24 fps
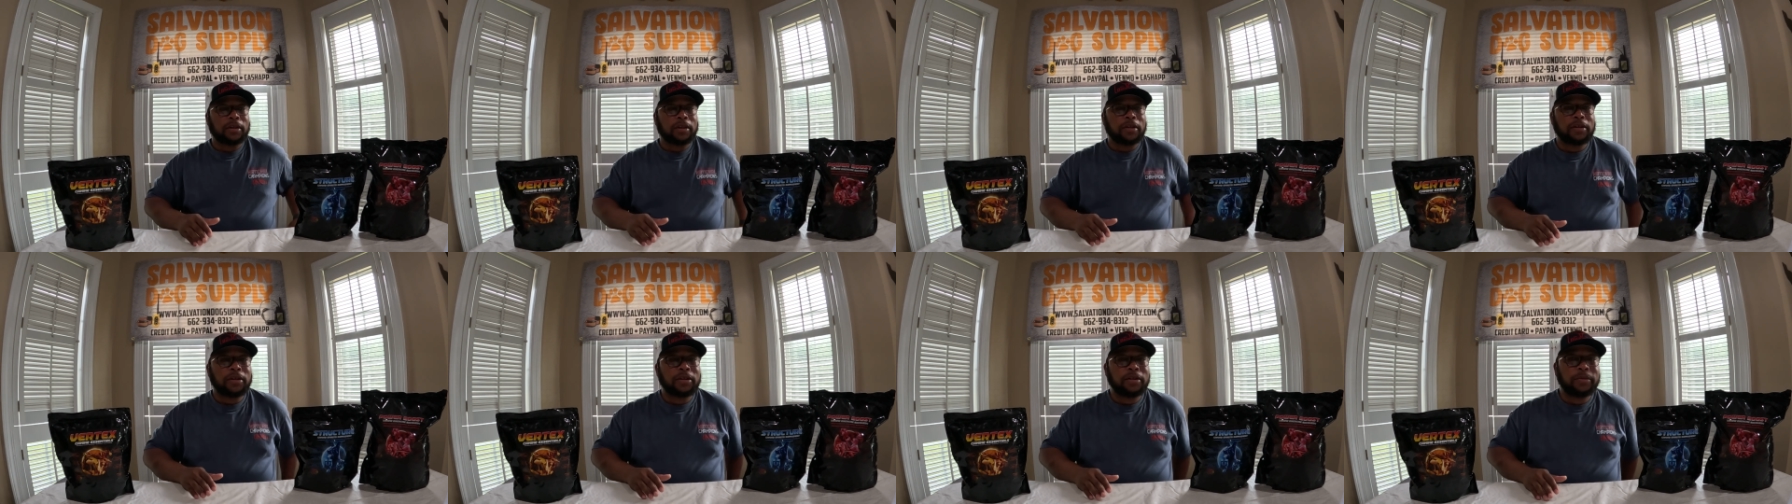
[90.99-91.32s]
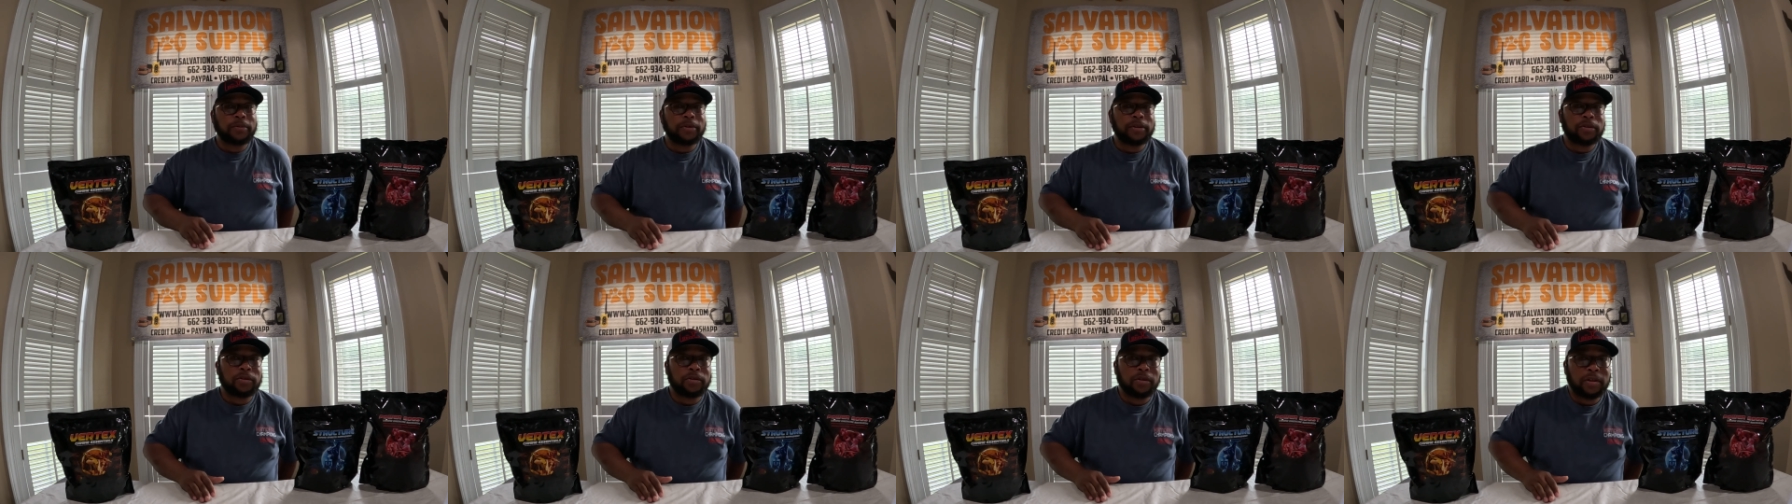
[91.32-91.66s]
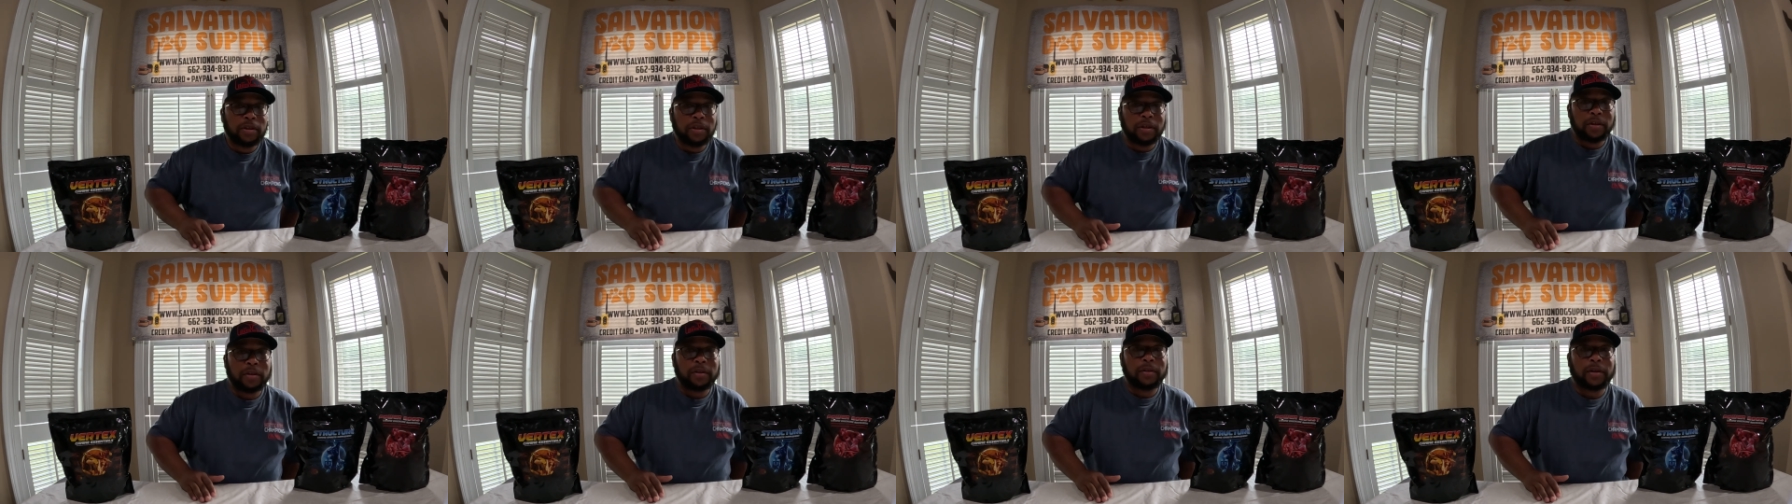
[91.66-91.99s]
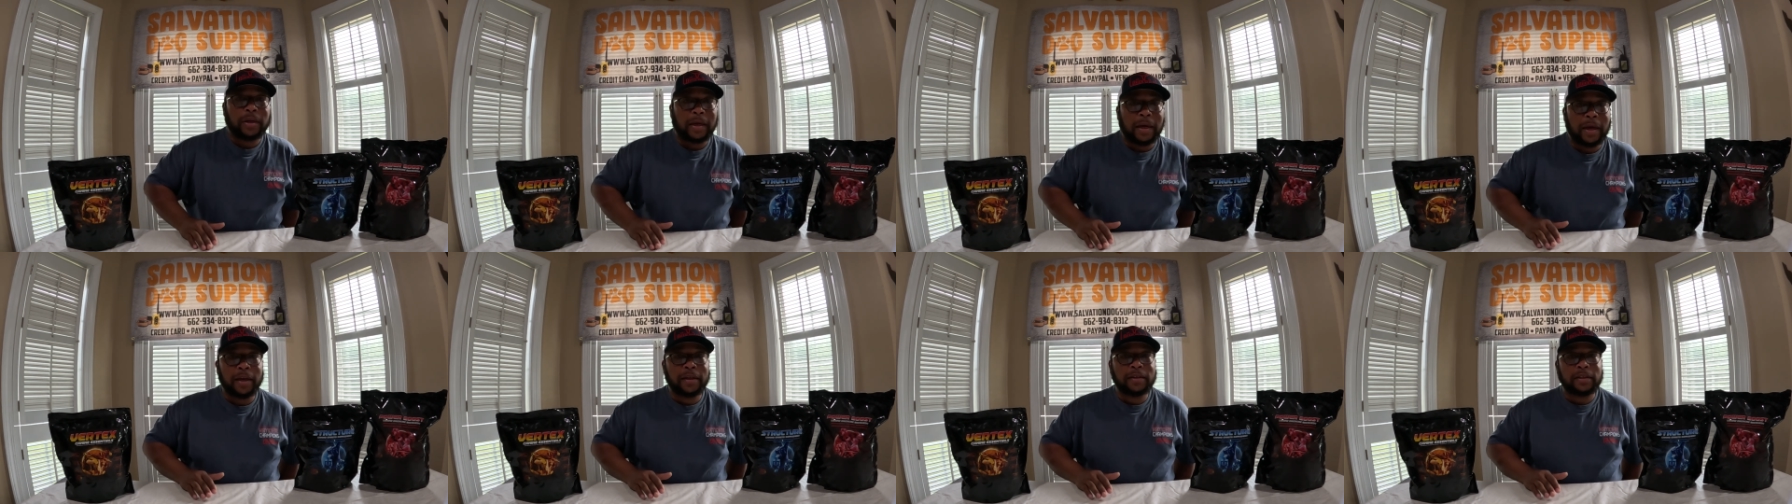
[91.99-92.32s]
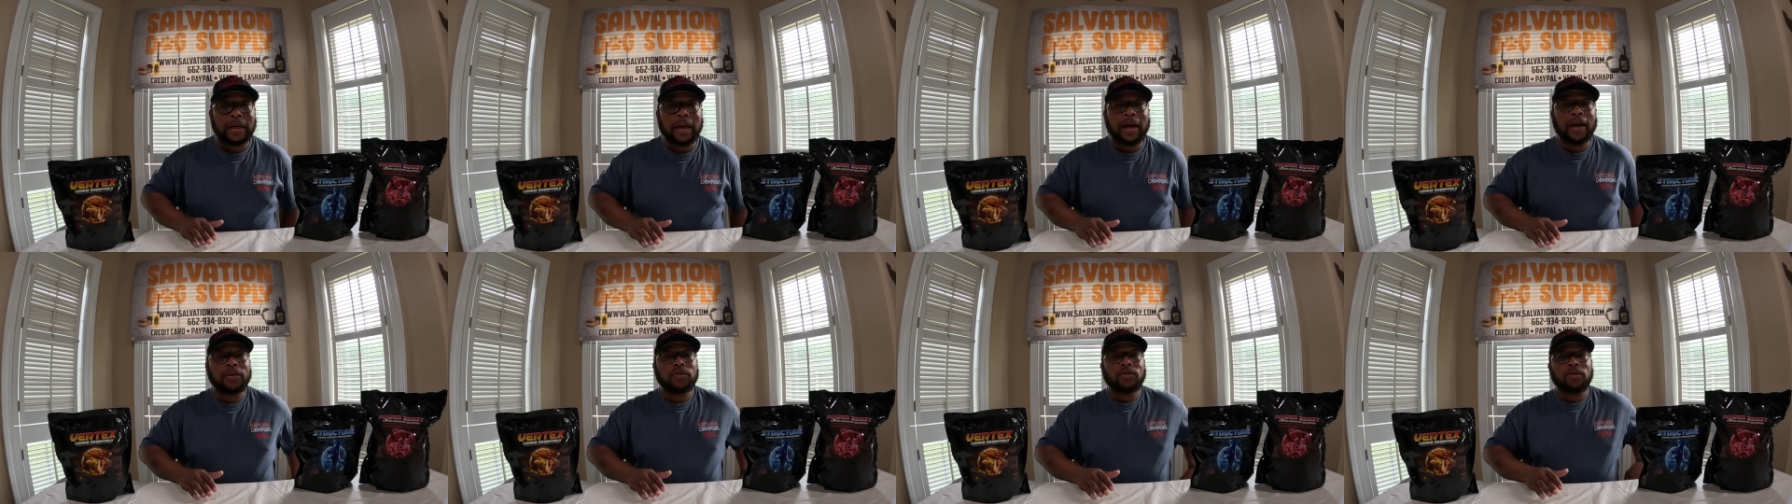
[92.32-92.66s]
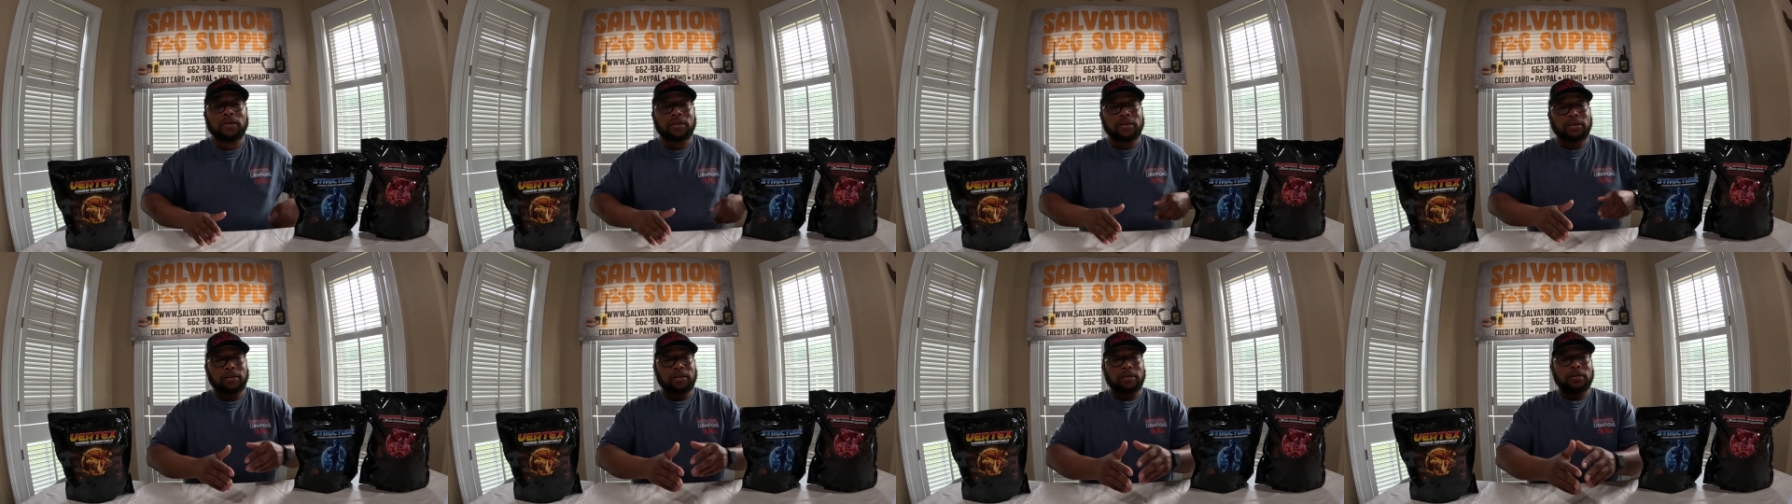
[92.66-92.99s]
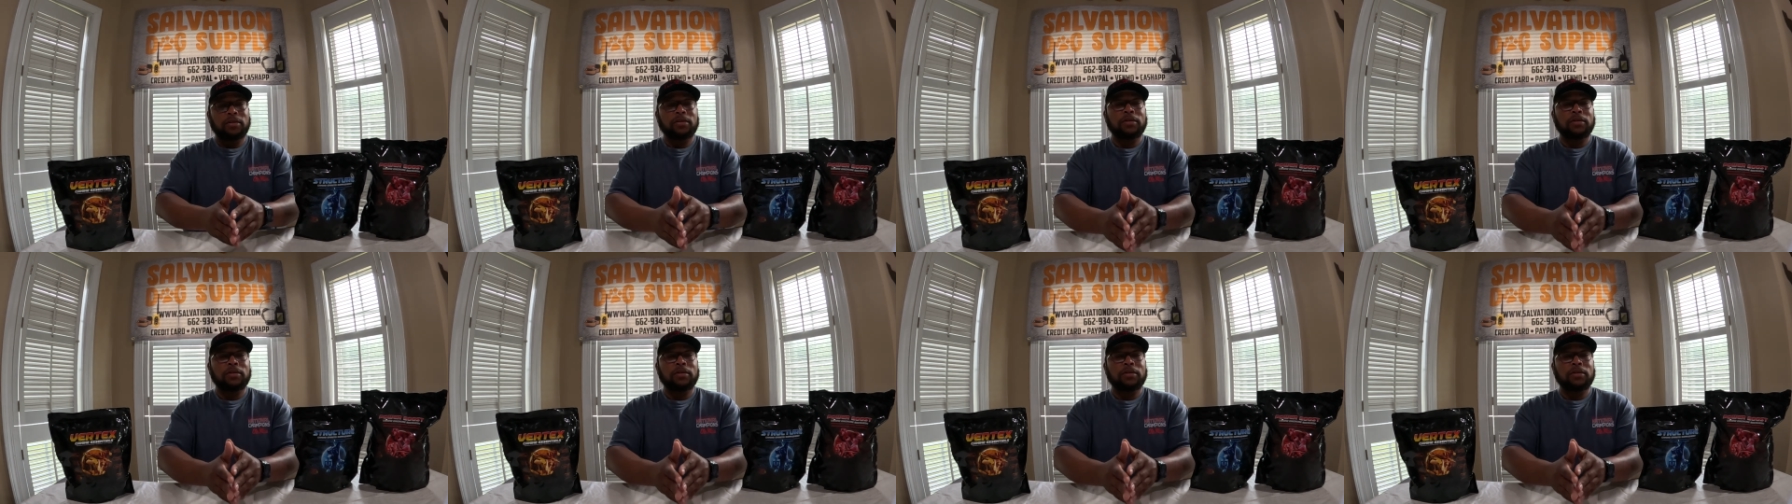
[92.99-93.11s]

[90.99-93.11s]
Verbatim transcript: They need to be treated as athletes.